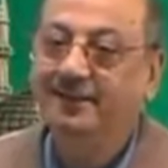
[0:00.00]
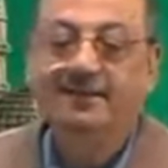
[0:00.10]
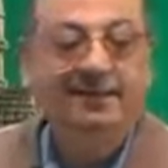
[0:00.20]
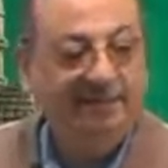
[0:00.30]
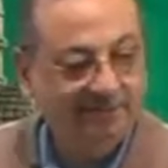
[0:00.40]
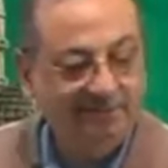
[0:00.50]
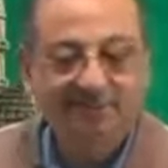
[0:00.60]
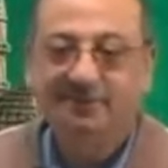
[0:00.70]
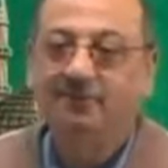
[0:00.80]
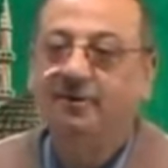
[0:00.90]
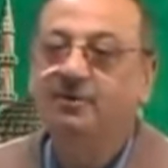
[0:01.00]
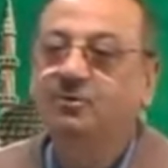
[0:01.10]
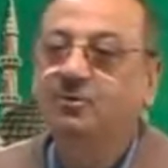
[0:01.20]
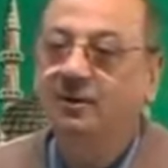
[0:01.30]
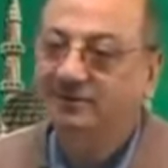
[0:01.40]
is the one who
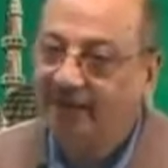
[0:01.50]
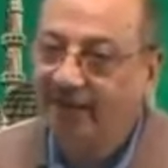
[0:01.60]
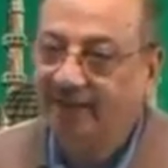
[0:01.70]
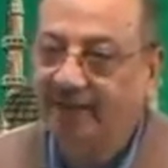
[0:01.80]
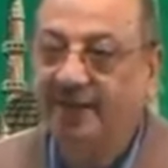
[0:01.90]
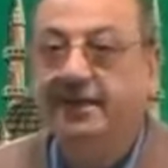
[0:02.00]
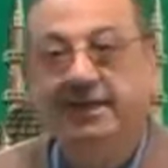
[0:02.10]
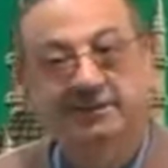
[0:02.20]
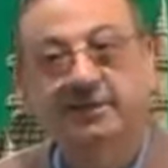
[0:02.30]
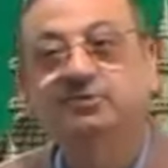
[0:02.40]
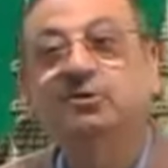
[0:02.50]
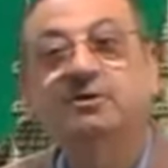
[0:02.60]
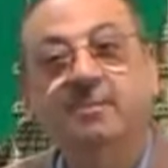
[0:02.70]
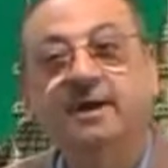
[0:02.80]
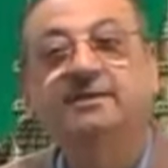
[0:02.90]
was guided. It's actually
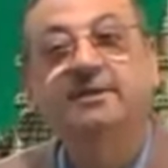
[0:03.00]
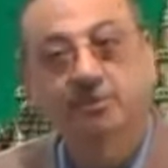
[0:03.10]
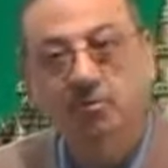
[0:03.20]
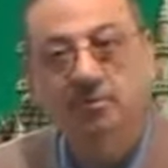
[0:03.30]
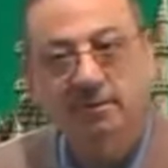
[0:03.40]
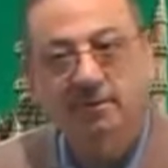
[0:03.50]
Mahdiyun,